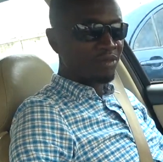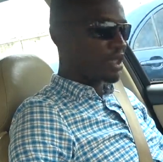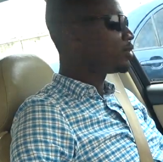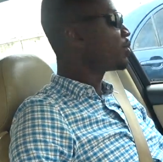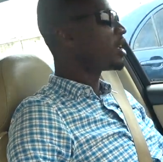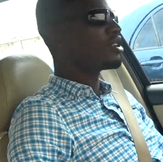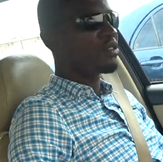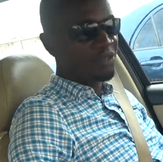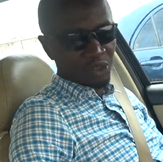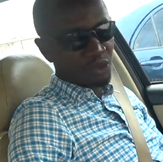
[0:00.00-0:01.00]
Phase 1 or
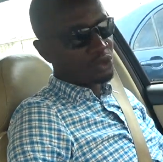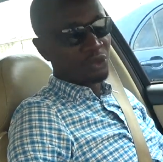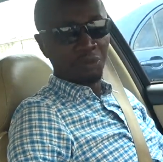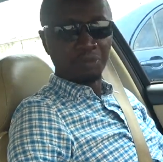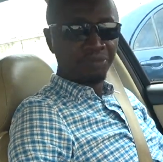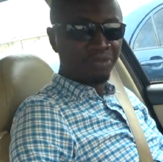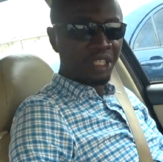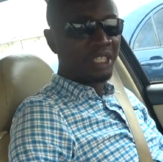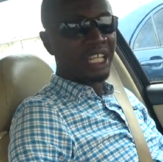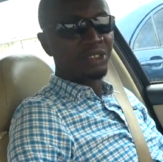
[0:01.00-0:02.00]
phase 2
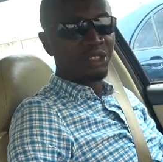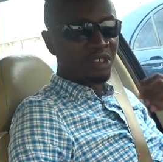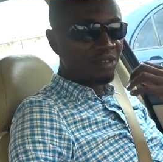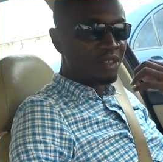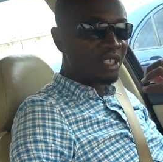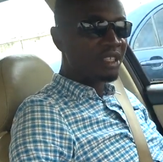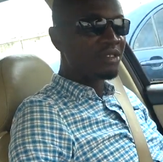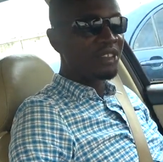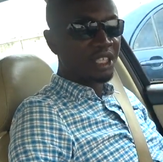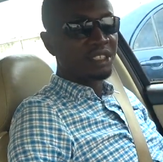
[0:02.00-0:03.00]
in terms of
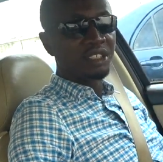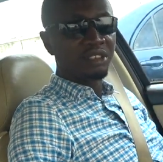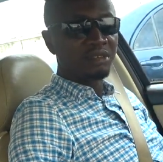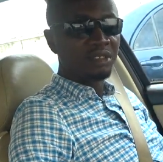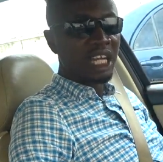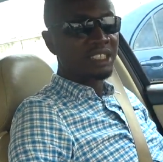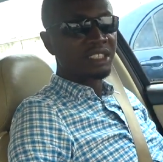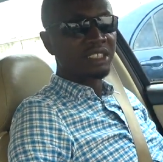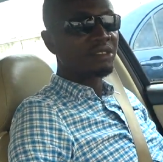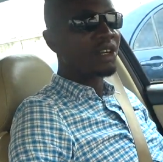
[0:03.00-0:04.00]
grade. That's
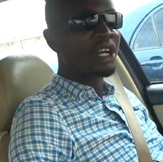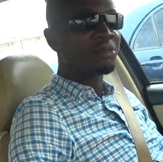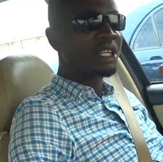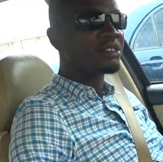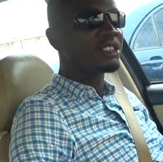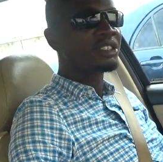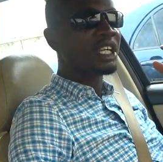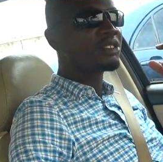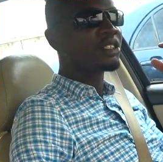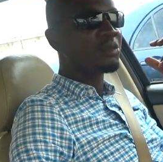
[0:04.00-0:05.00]
in
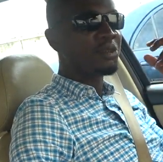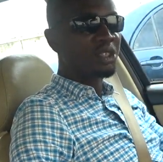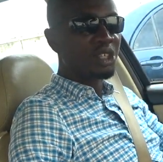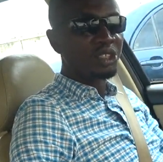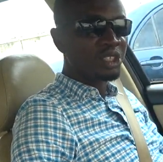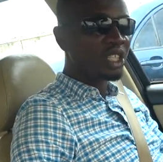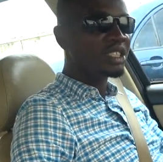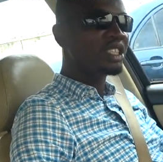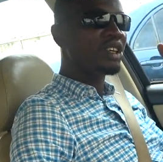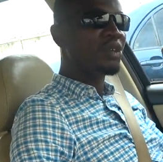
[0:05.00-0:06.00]
terms of production
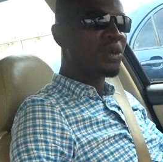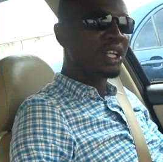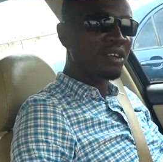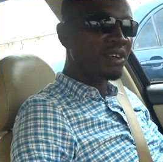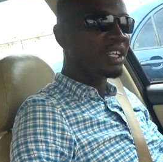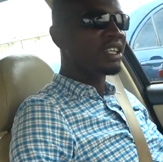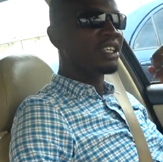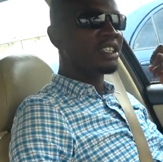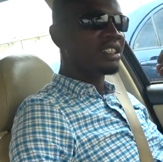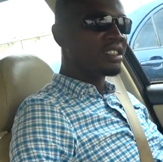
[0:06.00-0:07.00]
year or whatever.
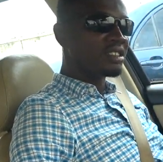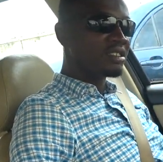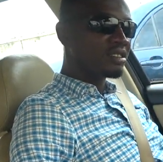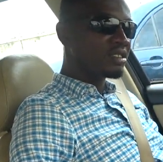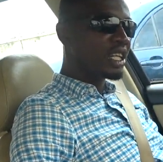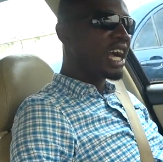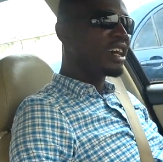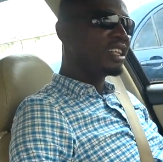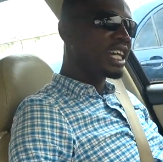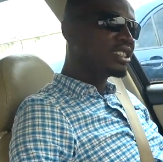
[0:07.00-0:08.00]

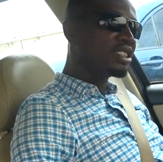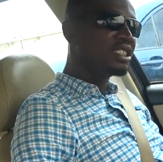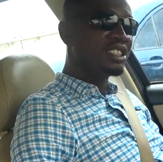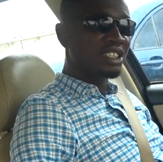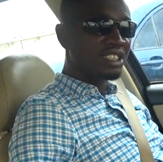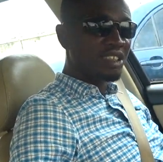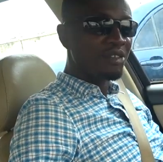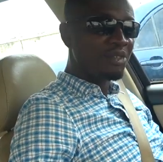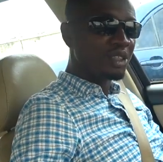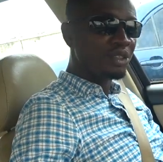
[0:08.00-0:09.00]
Yeah, there are some
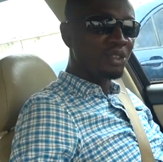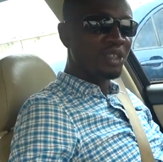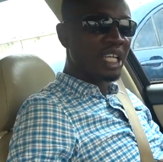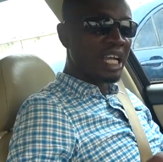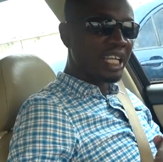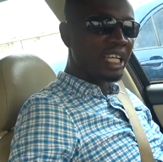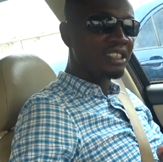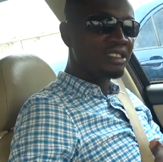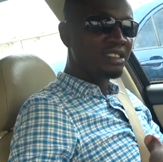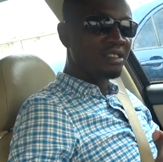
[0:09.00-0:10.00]
607 phase 2 you can get
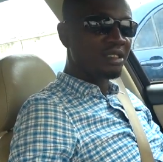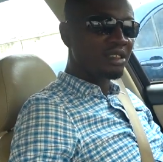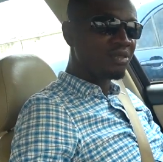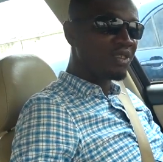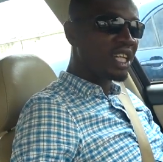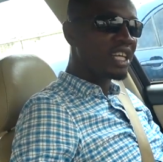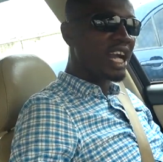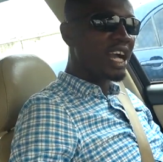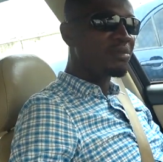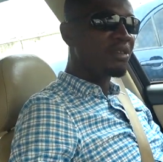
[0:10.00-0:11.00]
a very
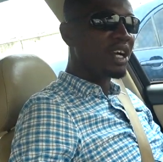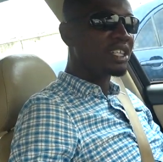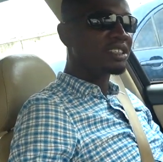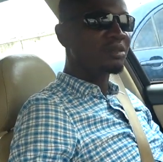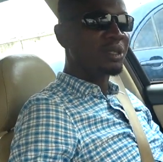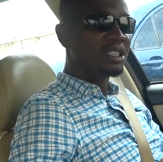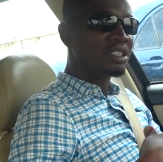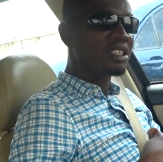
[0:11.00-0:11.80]
high price, but